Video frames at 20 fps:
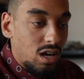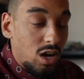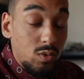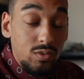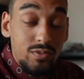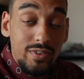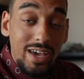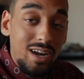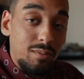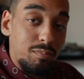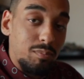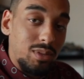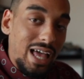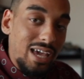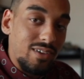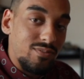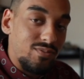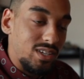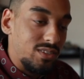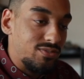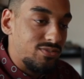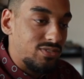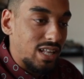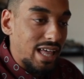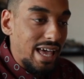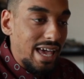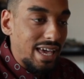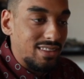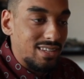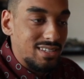we've got a black
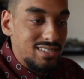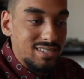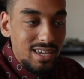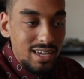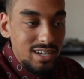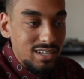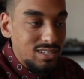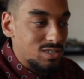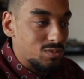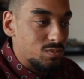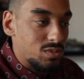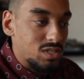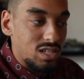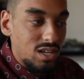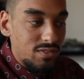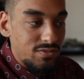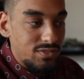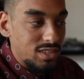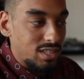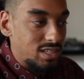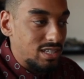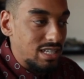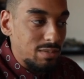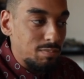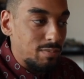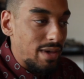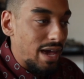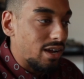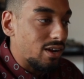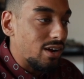V-flat that's cutting some stuff in the
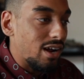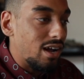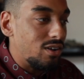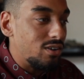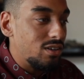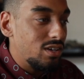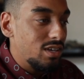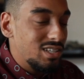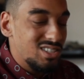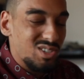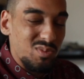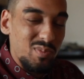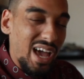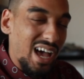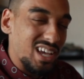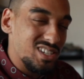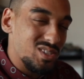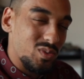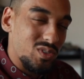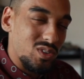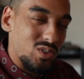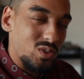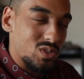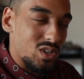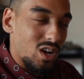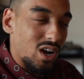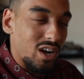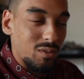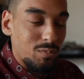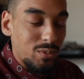deep background. To be honest with you, it
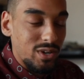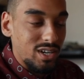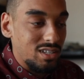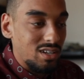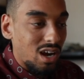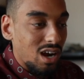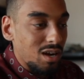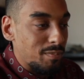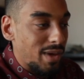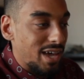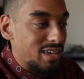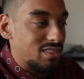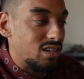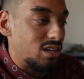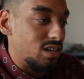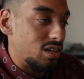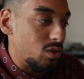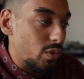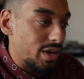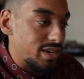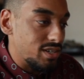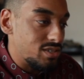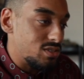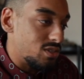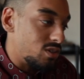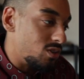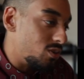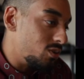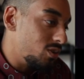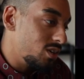was already pretty dark back there anyway,
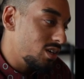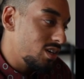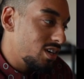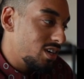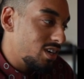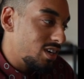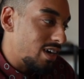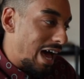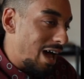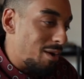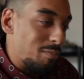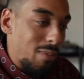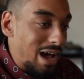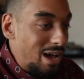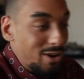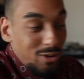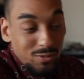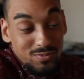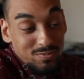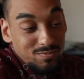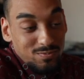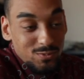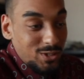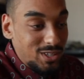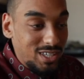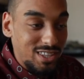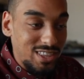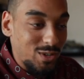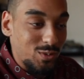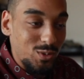so I don't
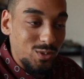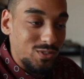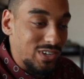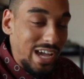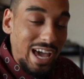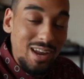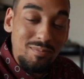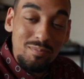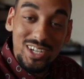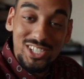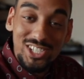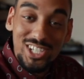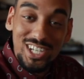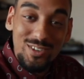really think we would have gotten much